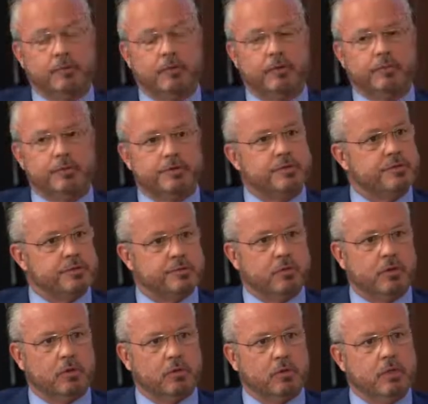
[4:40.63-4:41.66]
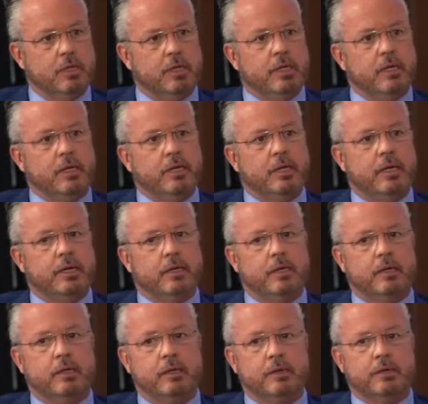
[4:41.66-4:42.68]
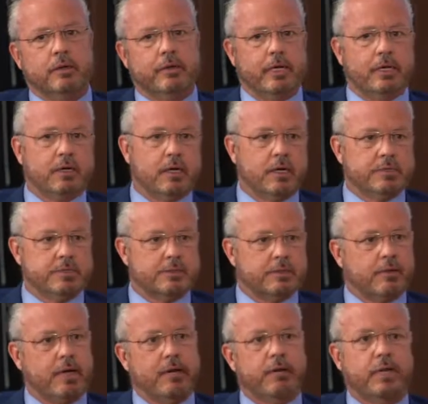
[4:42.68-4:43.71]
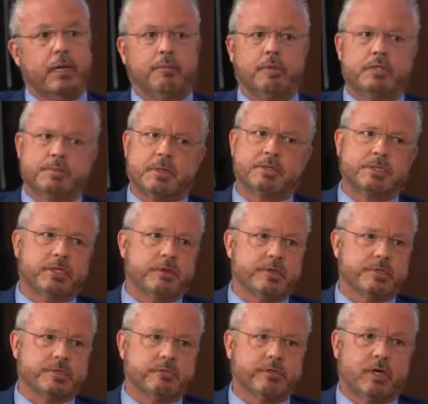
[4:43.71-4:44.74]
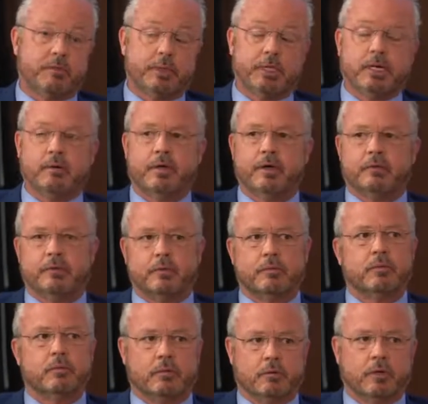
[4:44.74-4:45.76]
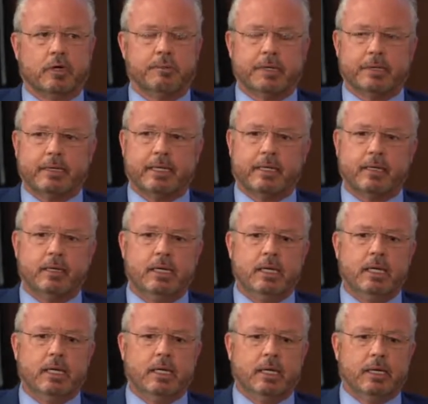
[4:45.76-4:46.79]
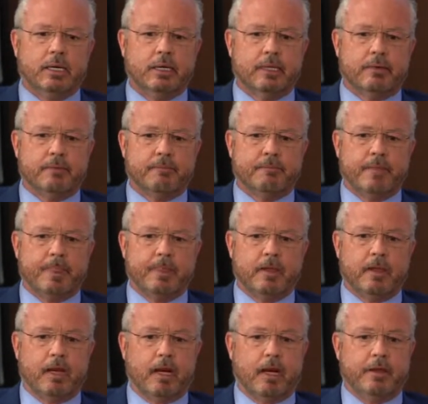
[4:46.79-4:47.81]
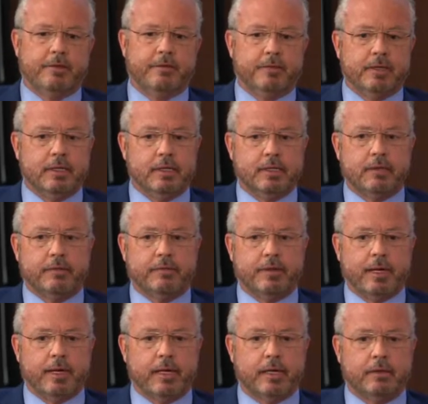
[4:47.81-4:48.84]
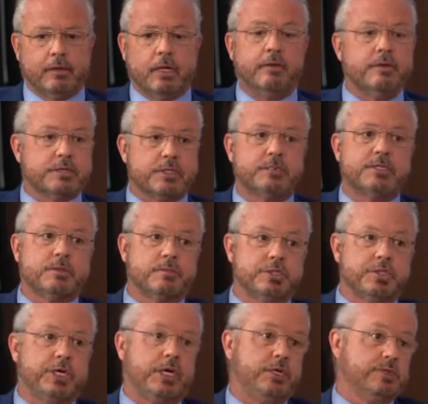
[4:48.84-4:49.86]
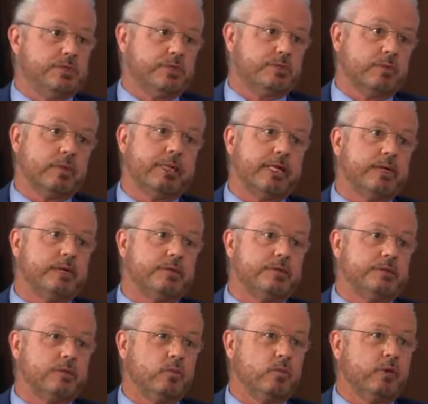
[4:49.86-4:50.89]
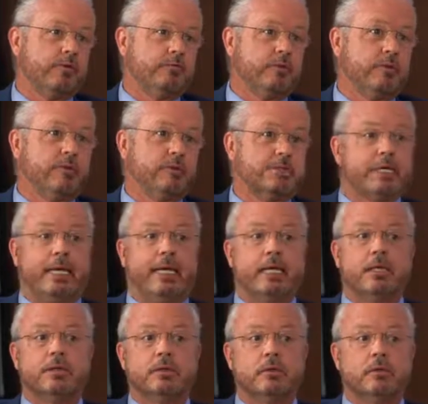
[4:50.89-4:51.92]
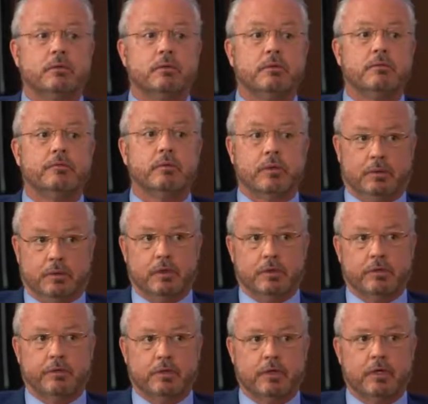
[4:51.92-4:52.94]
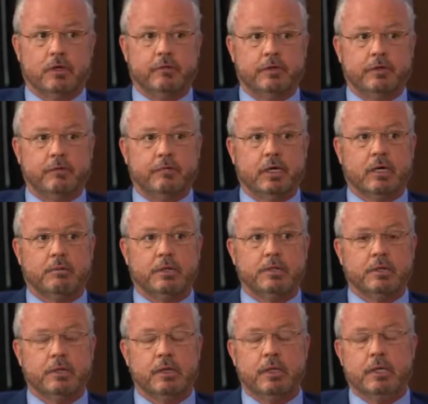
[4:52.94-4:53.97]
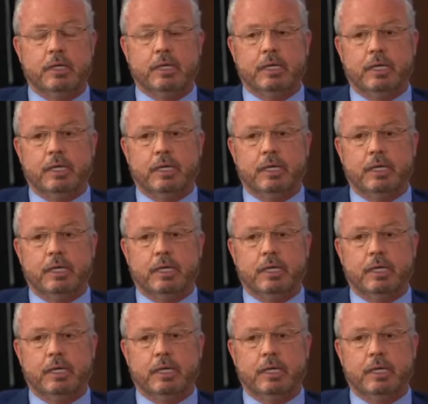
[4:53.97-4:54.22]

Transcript: ended up with were too small, and you know that causes crowding. I mean, especially in this environment now, we have to worry about that. I think that, and there's going to be some changes related to what voters can do under the COVID environment,